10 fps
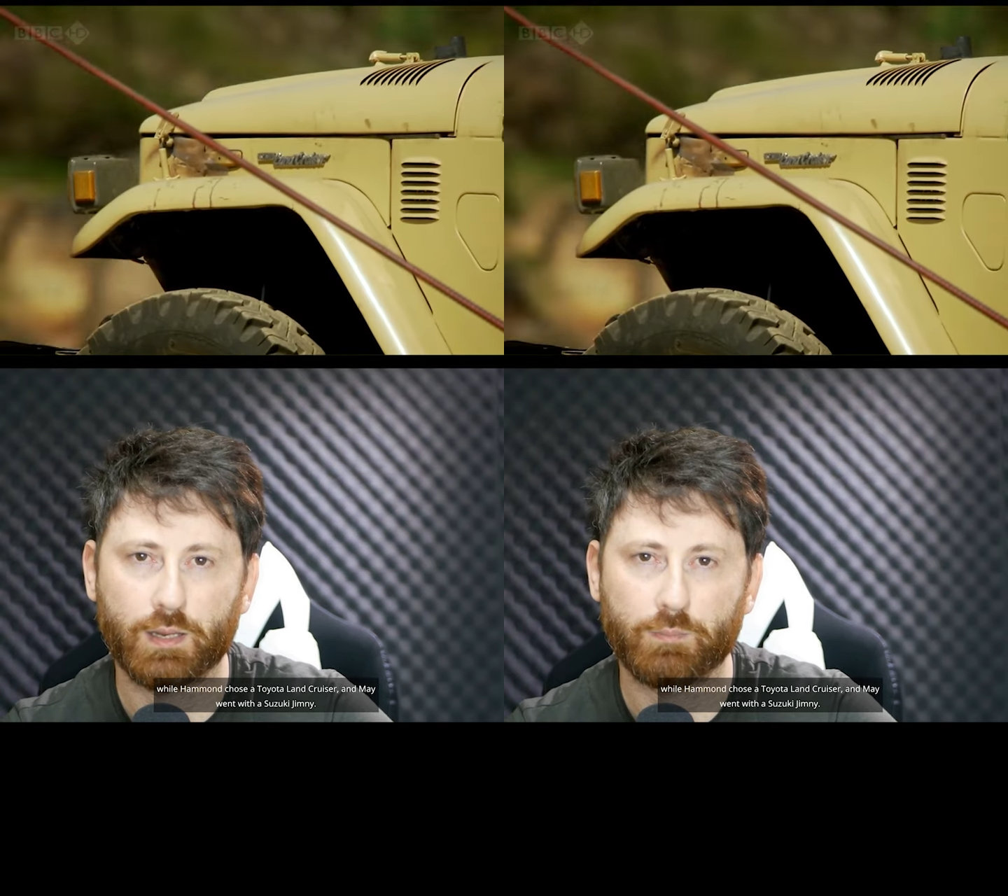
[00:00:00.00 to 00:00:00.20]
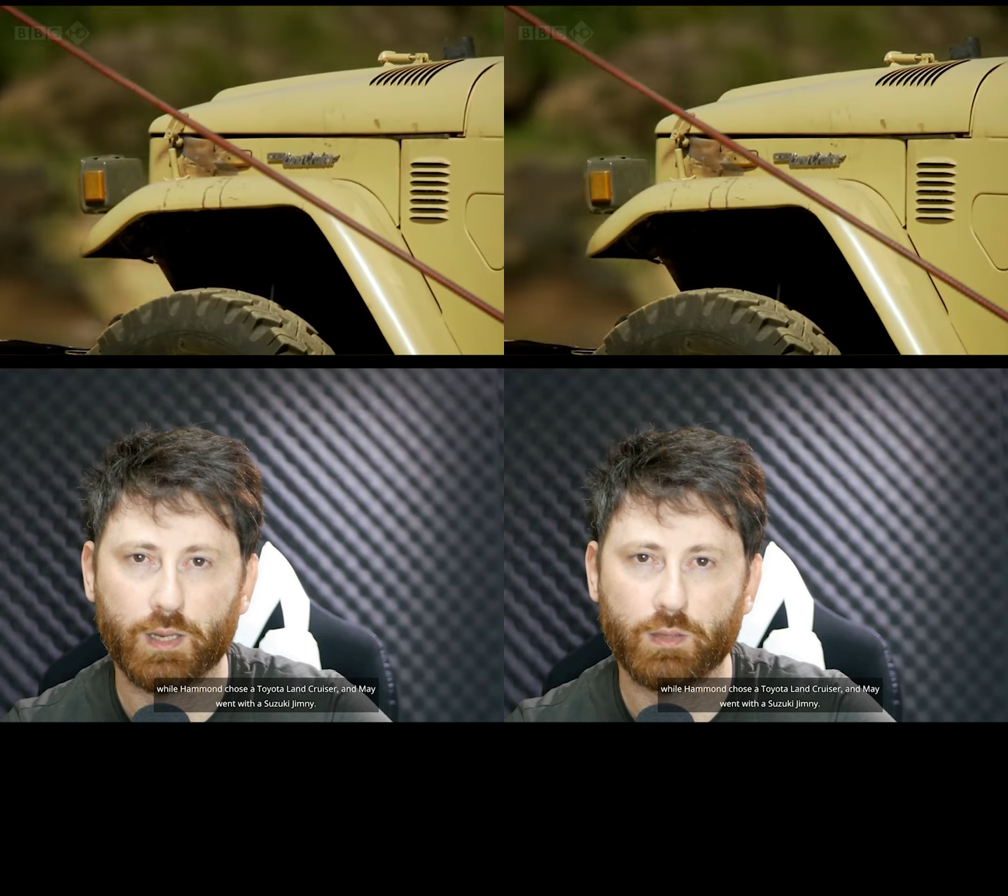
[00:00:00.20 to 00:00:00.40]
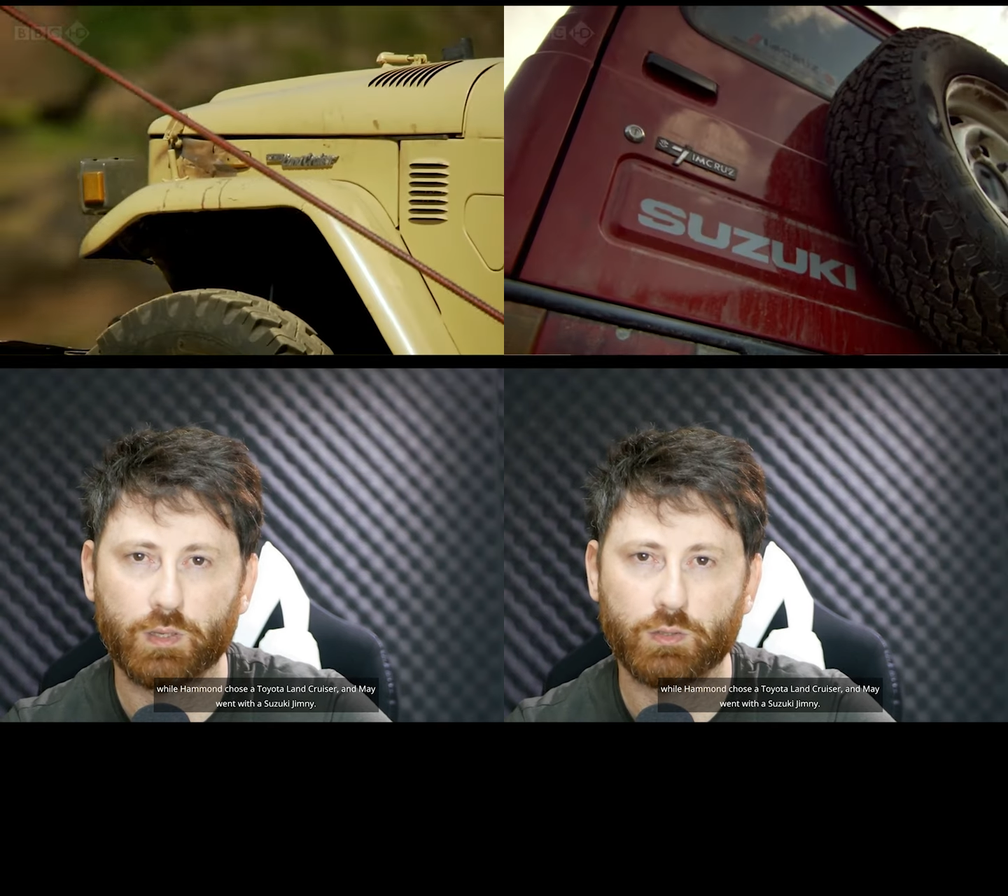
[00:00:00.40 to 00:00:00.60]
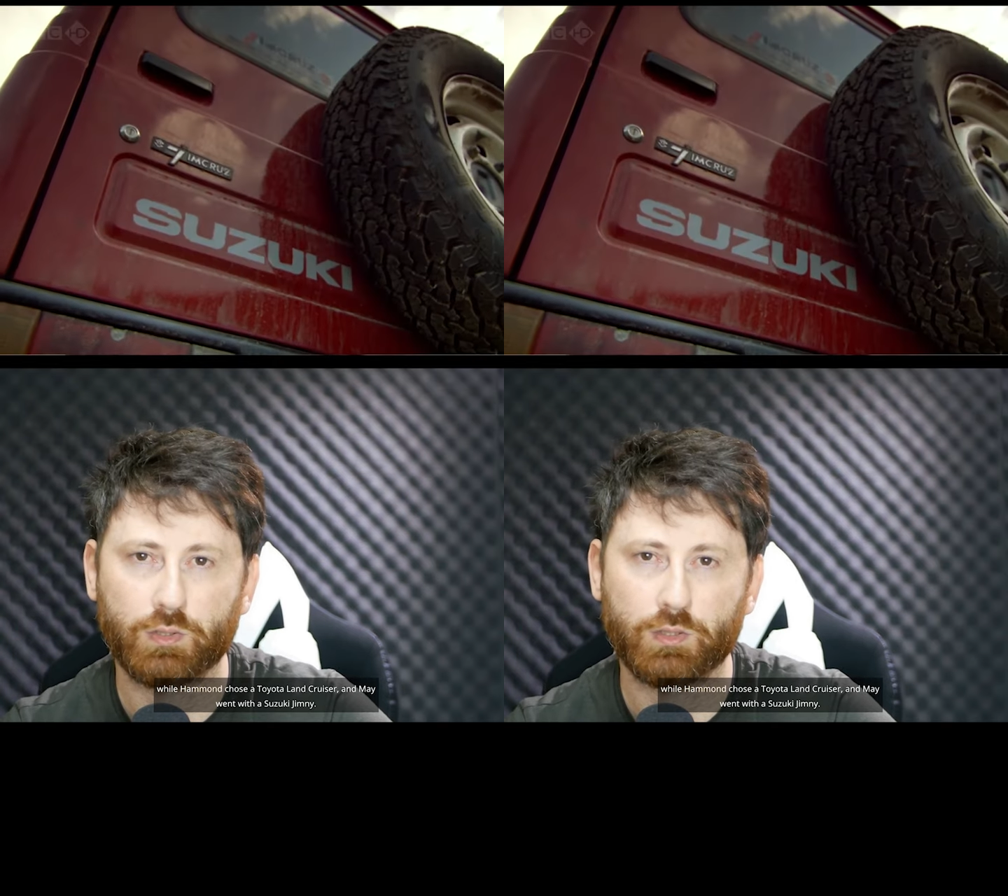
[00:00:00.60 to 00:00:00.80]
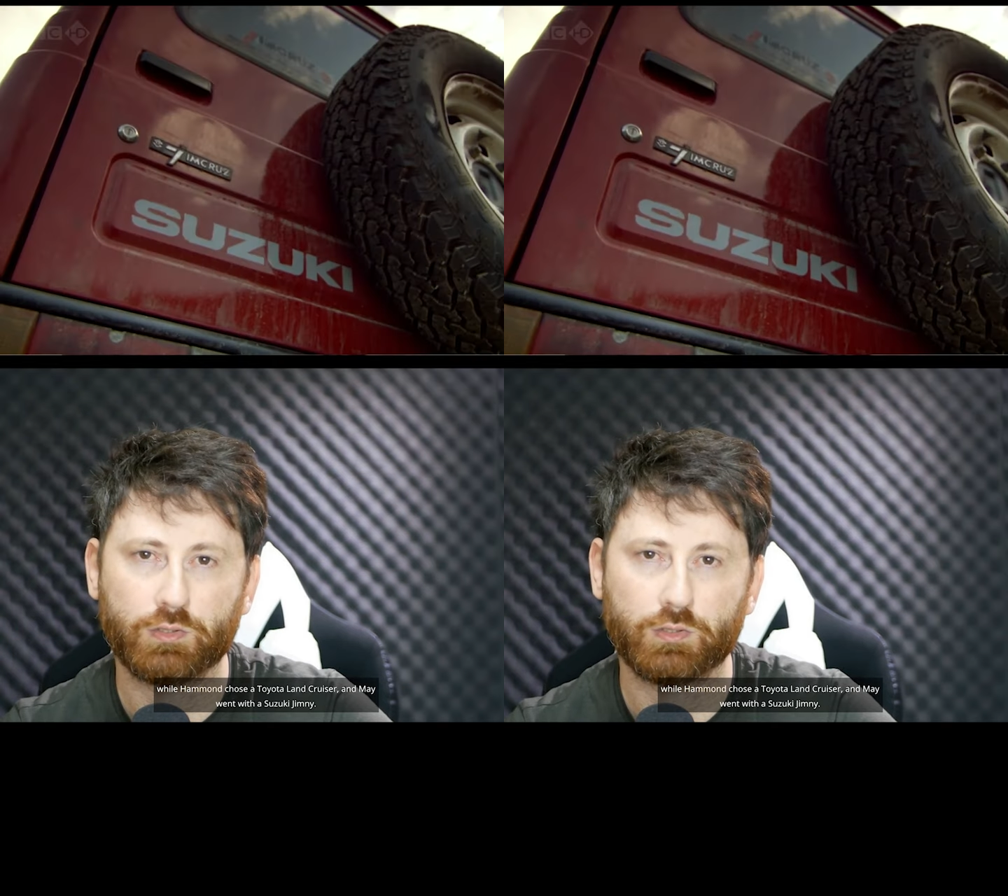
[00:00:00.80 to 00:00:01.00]
and May went
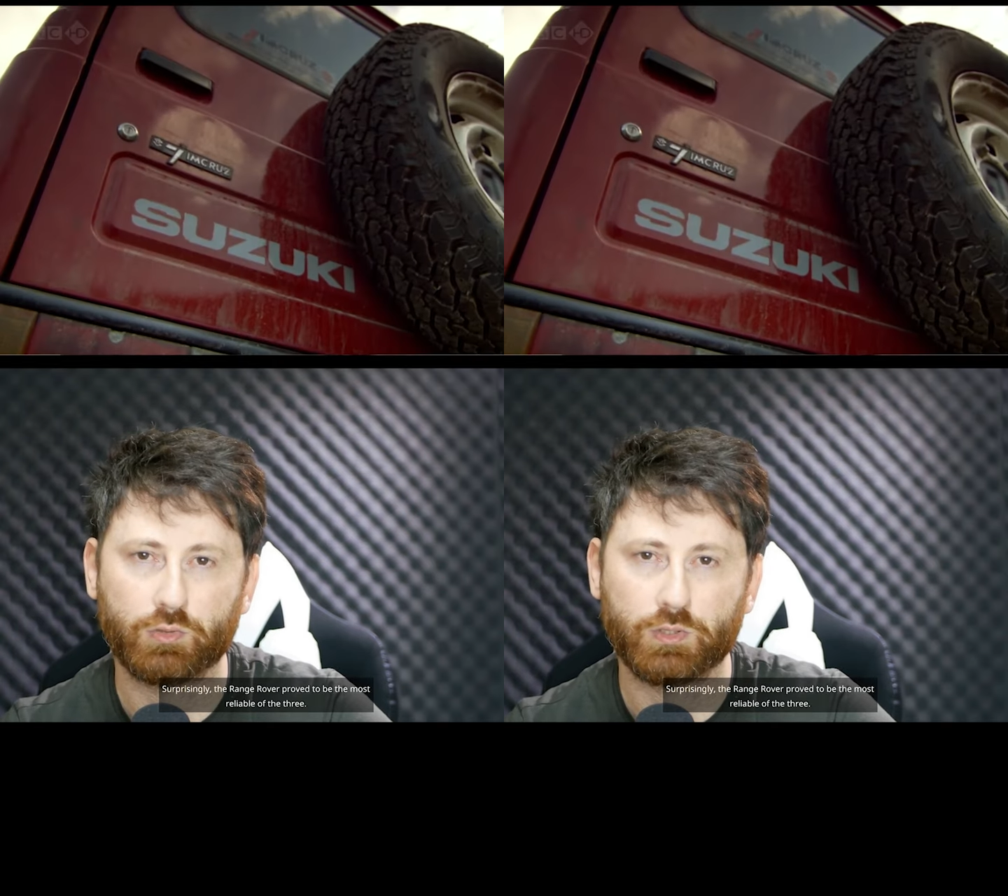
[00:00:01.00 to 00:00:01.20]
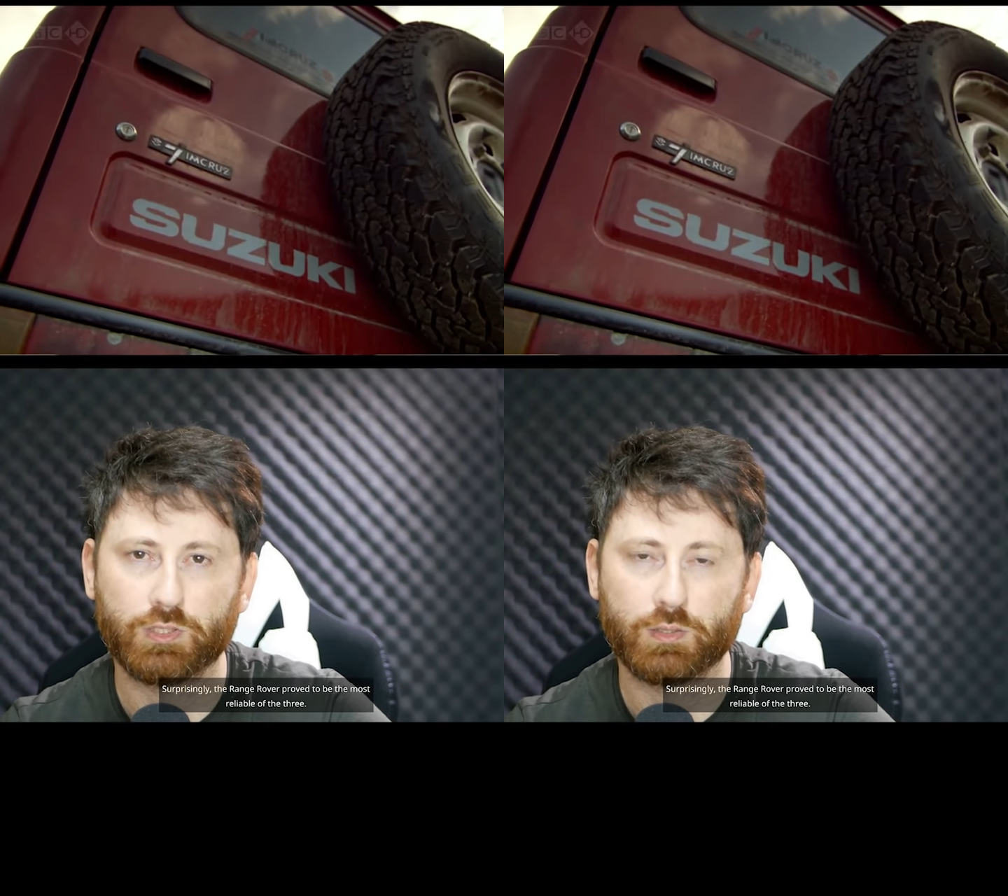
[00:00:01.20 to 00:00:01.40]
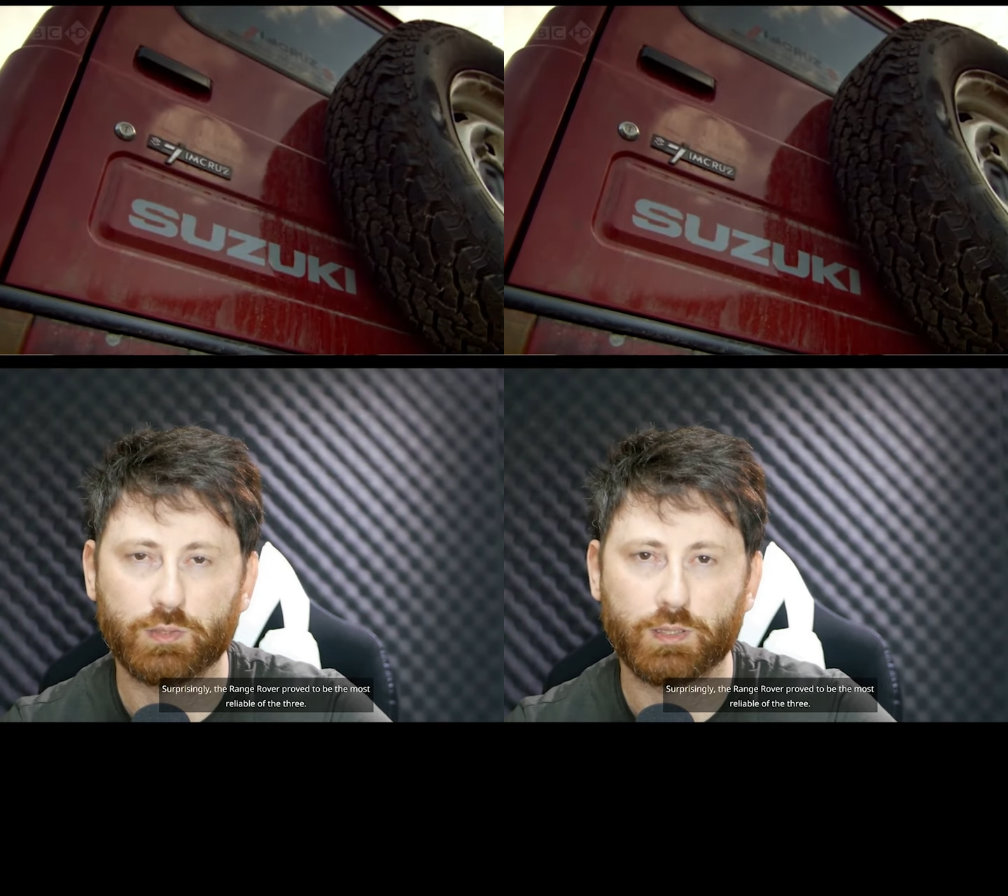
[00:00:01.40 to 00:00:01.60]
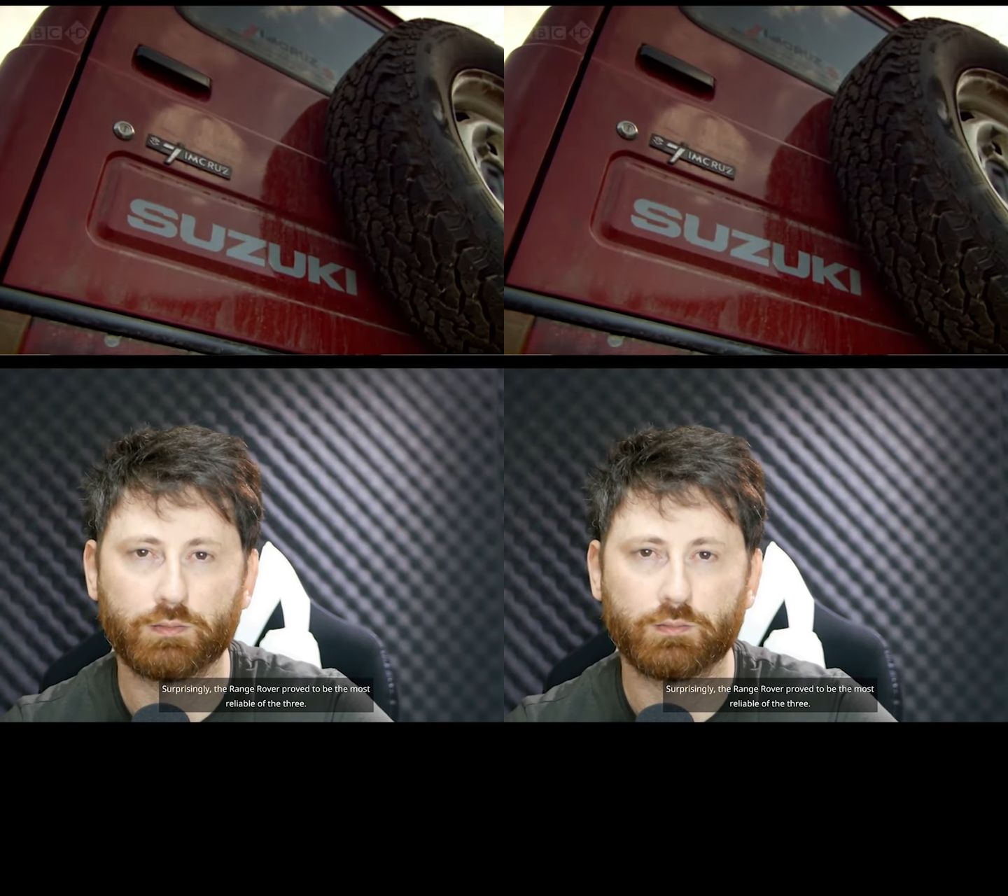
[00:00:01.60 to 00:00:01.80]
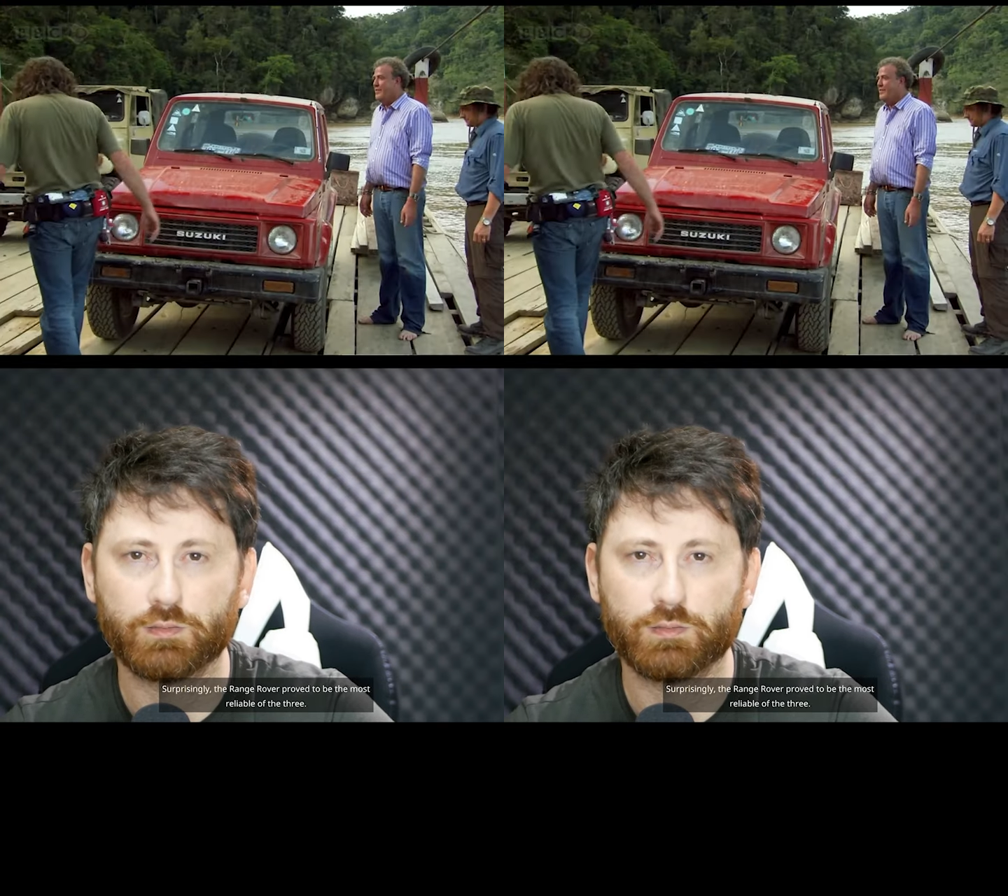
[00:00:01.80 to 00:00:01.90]
with a Suzuki Jimny.